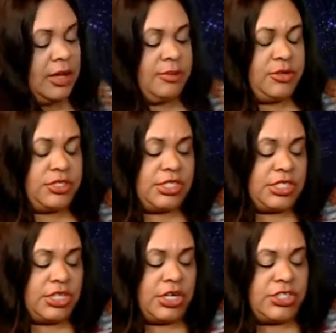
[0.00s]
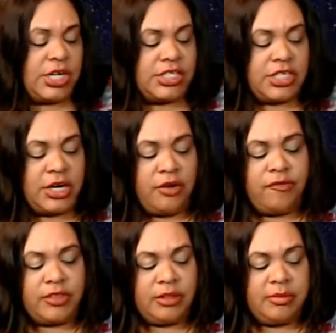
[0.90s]
I'm using the Star Child Tarot
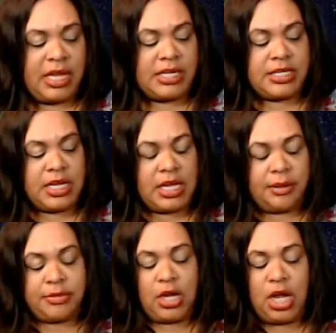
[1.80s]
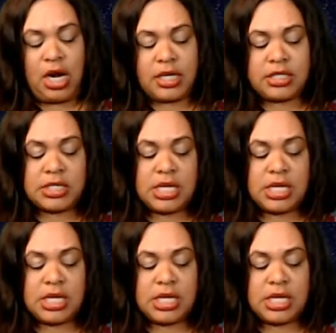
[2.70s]
for the main um, cards.